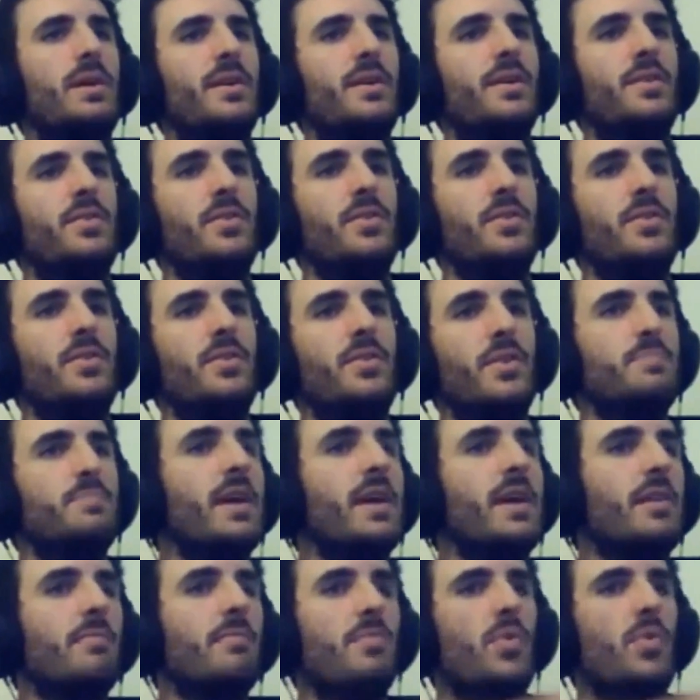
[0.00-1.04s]
let's
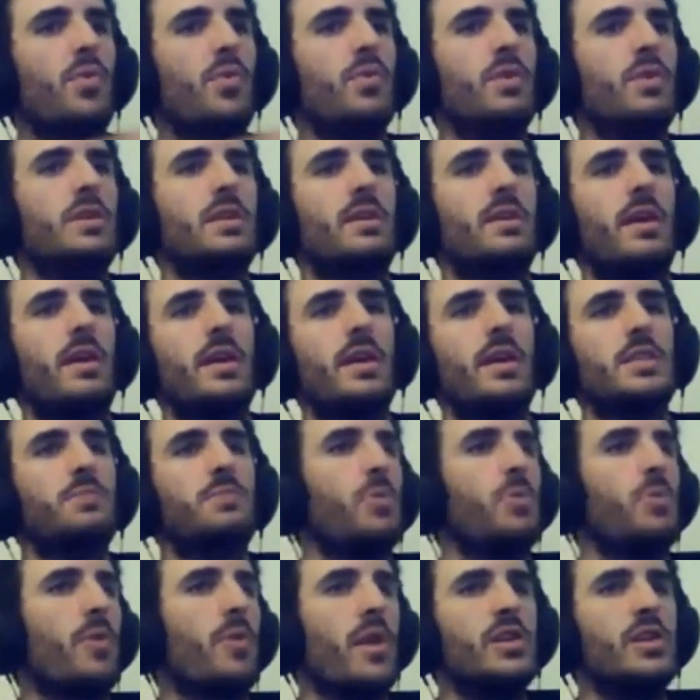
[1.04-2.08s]
make it more
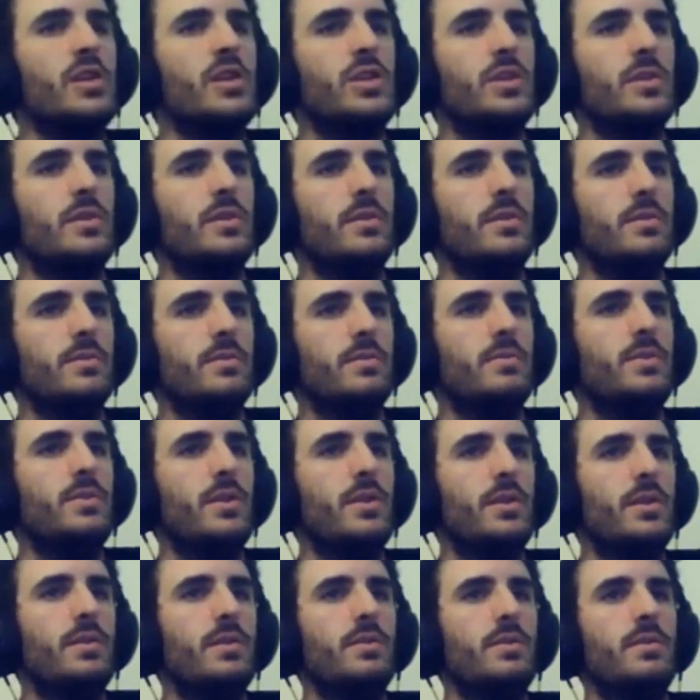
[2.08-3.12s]
exploration and
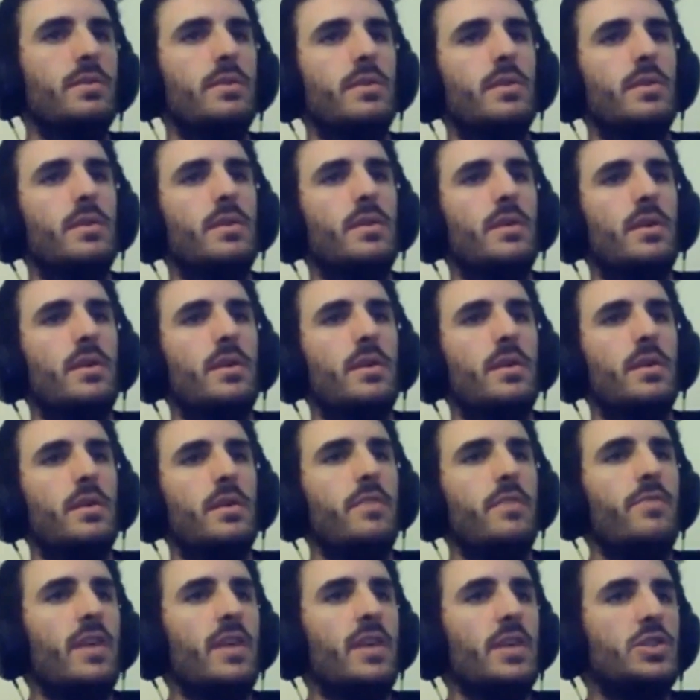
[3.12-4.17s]

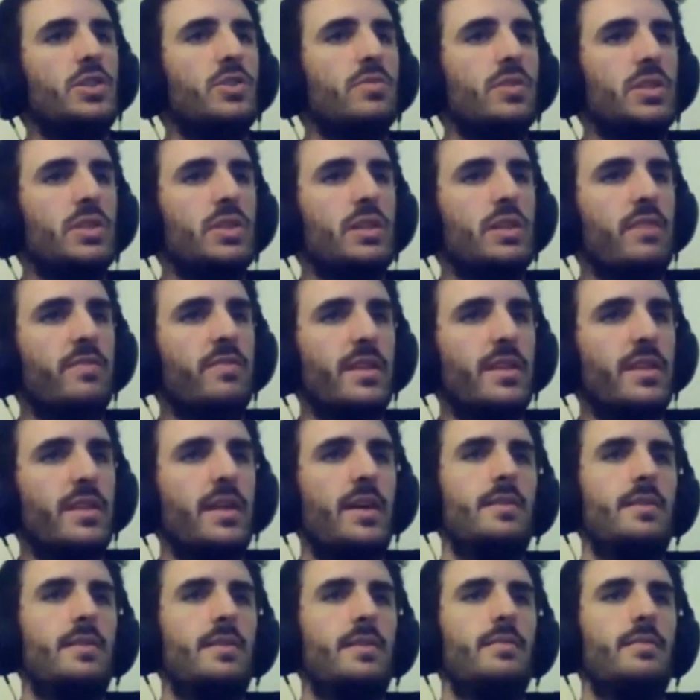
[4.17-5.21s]
adventure and stuff like
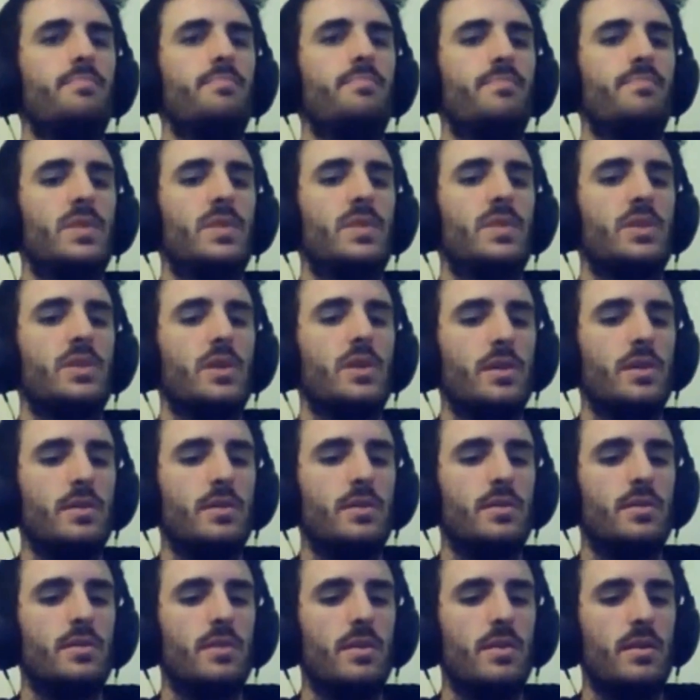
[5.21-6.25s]
that. So
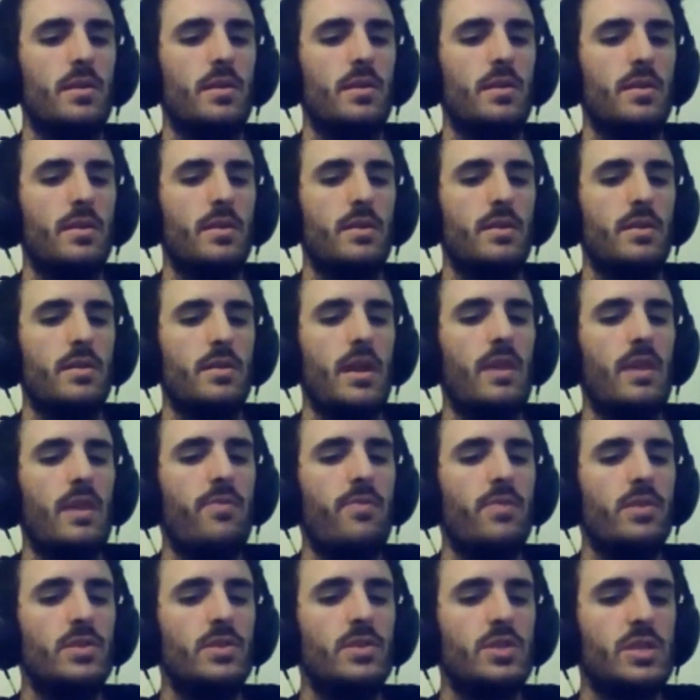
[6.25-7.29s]

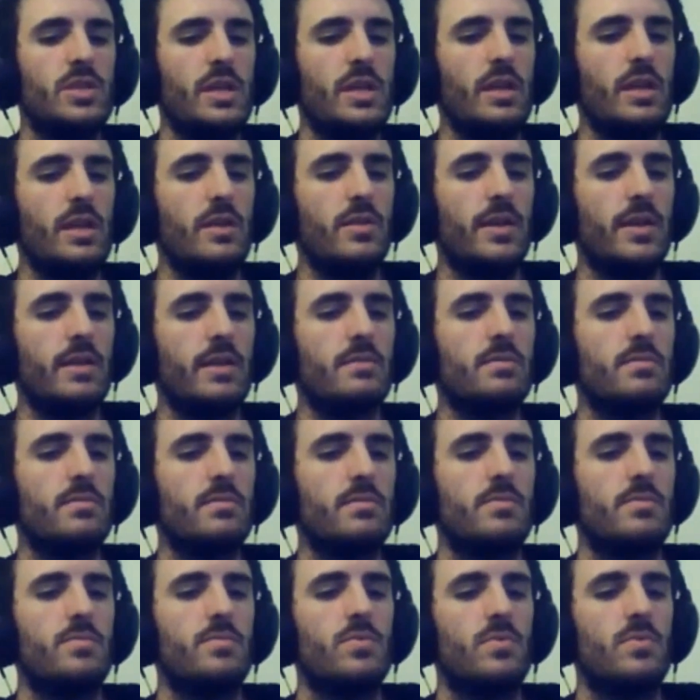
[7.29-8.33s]
even just in like
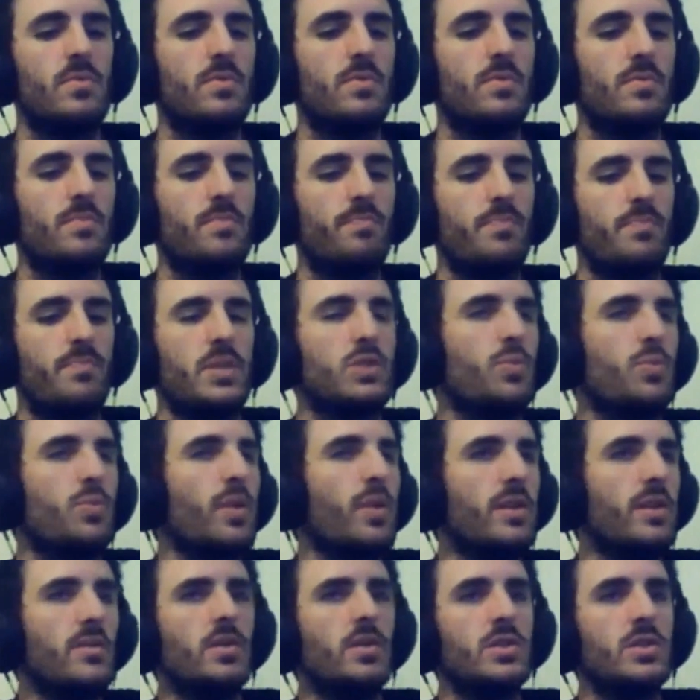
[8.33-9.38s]

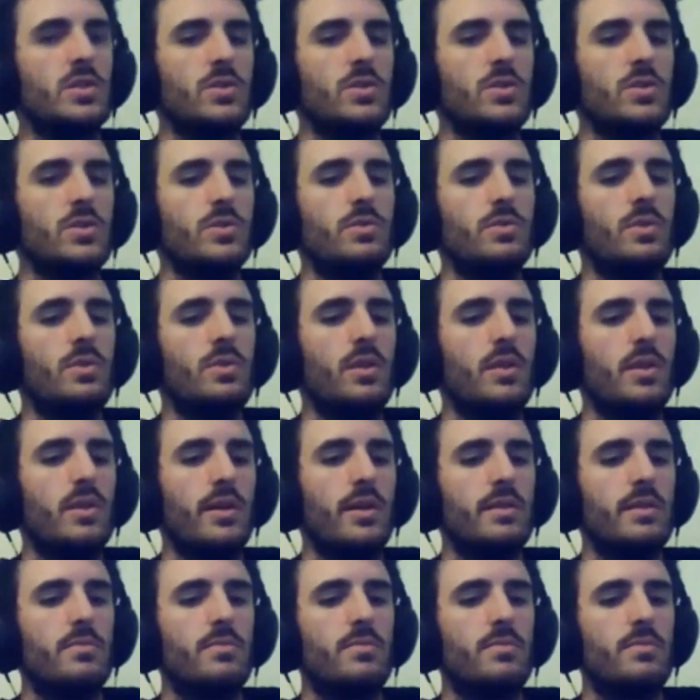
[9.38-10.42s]
between those two,
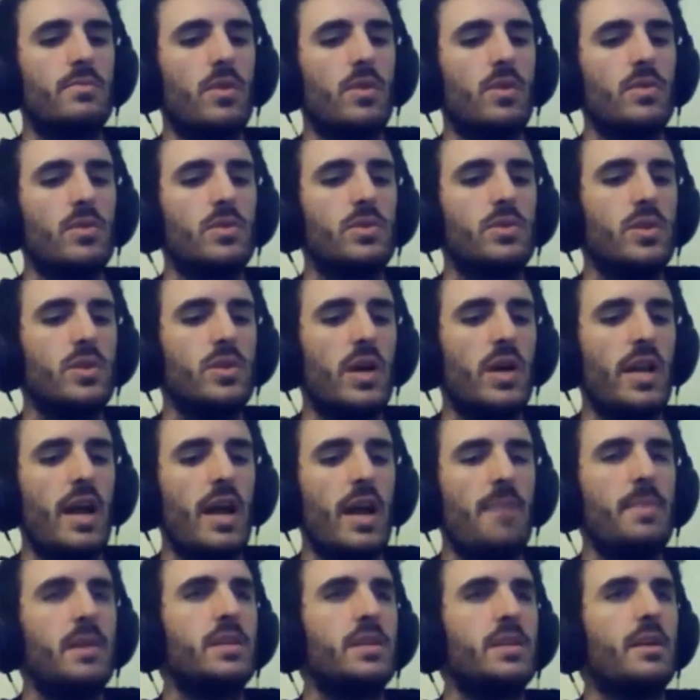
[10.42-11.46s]
like those two
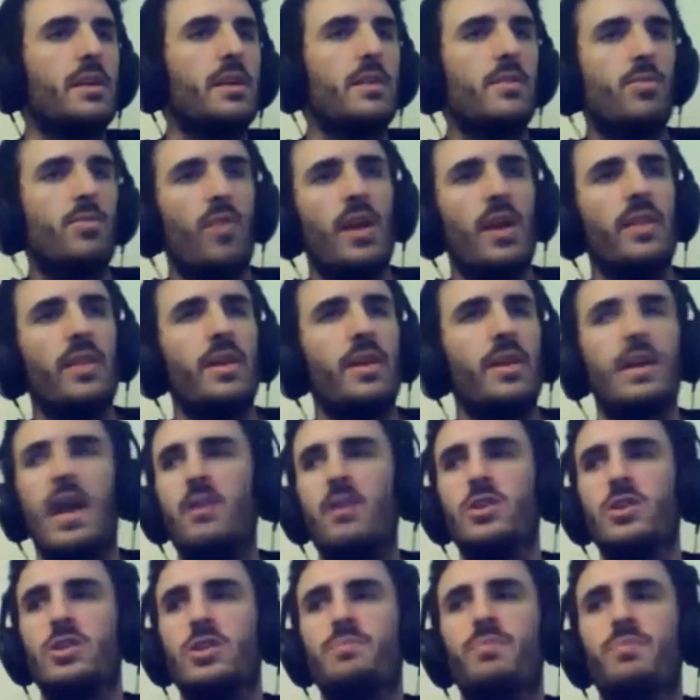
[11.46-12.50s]
dynamics, it can create like
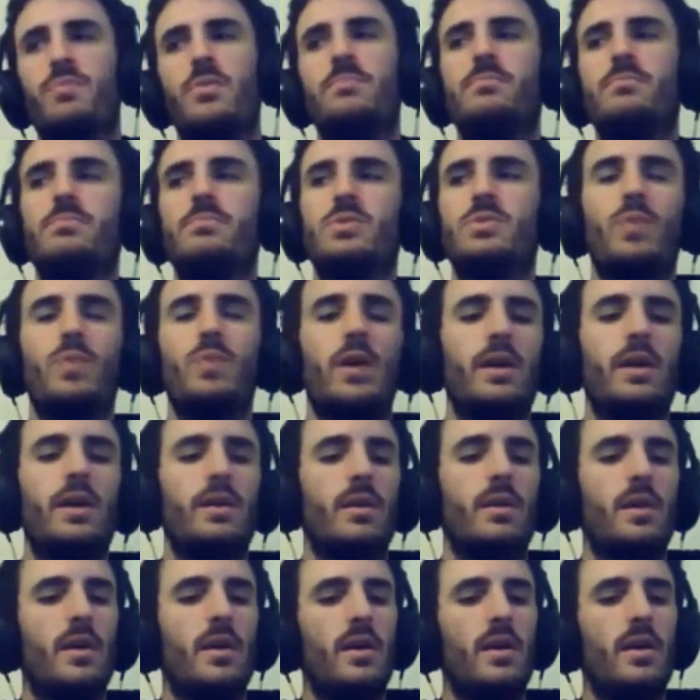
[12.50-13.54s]
hellish problems where
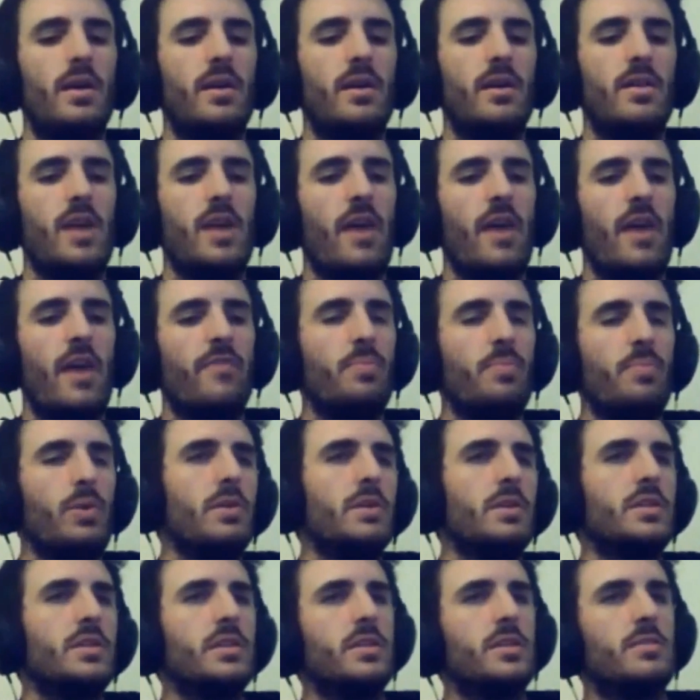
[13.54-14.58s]
you have a
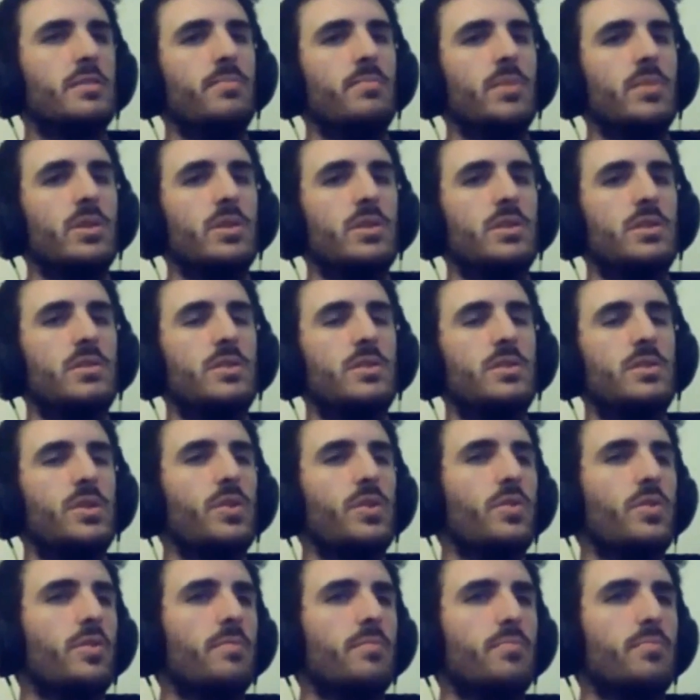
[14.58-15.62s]
building system that's too
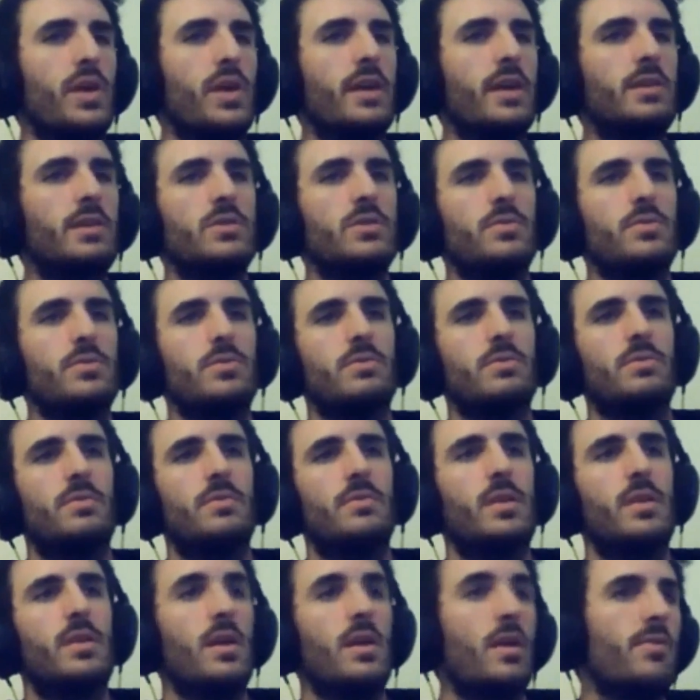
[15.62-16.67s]
complex or
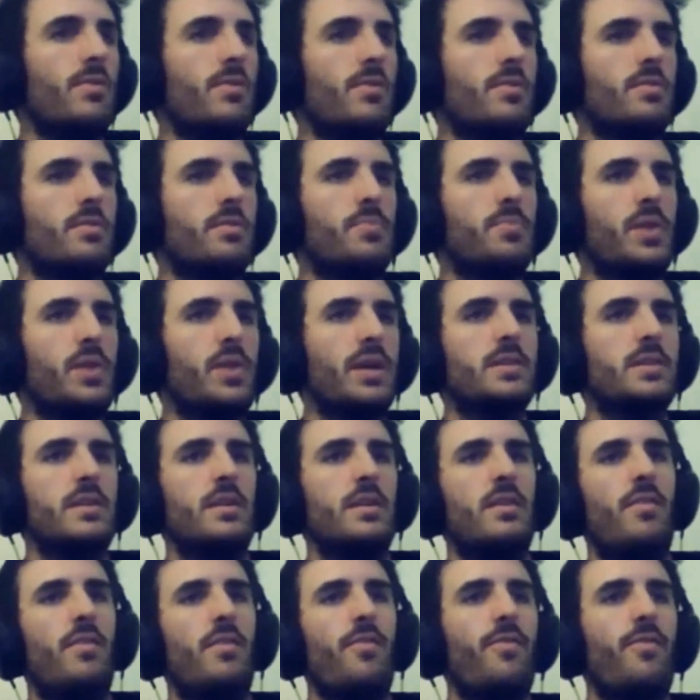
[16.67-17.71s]
not complex
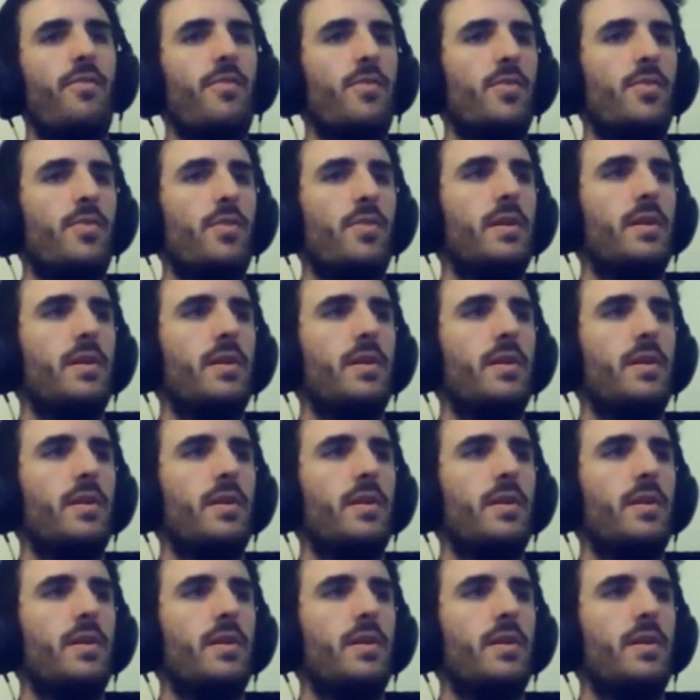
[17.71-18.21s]
enough, or